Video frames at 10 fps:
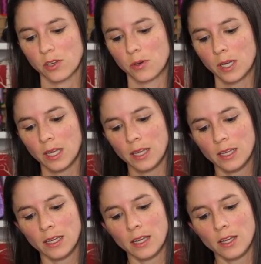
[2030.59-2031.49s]
So
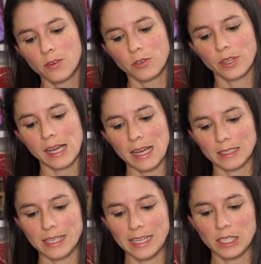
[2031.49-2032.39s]
for the
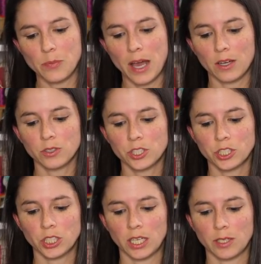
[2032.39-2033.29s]
cotton candy
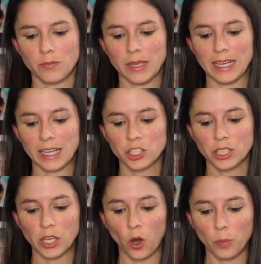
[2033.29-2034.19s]
pouch, um, it
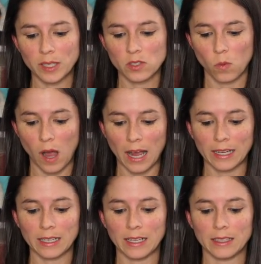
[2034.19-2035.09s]
actually opens
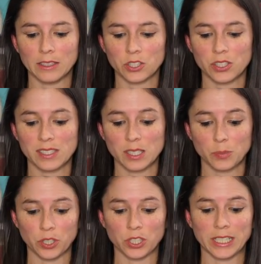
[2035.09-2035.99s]
wide and there's a
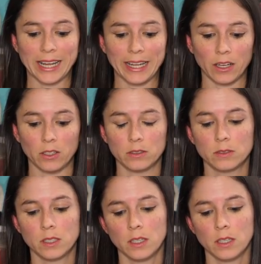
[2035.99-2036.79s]
zipper tail.